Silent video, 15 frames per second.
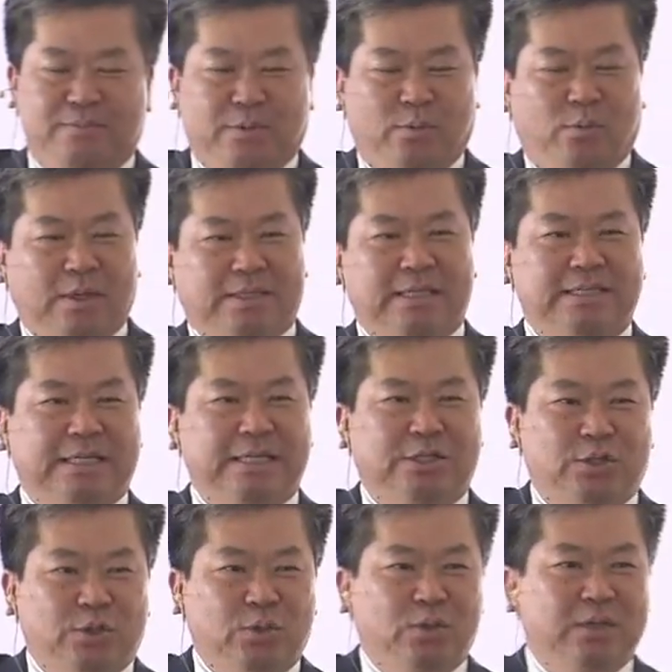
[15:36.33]
But what does he
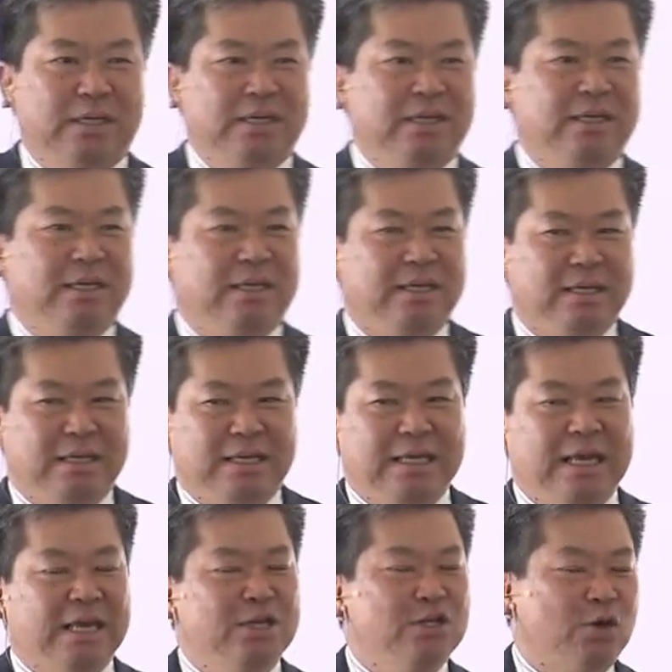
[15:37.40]
do? He
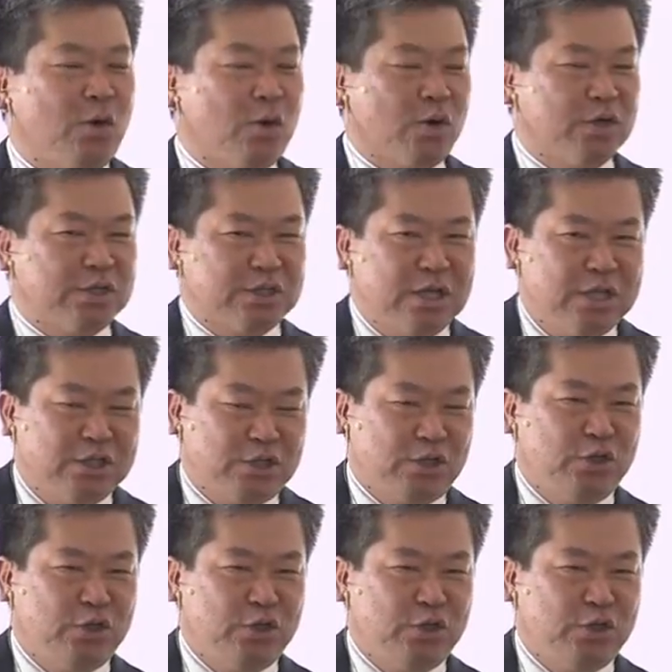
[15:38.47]
ignores to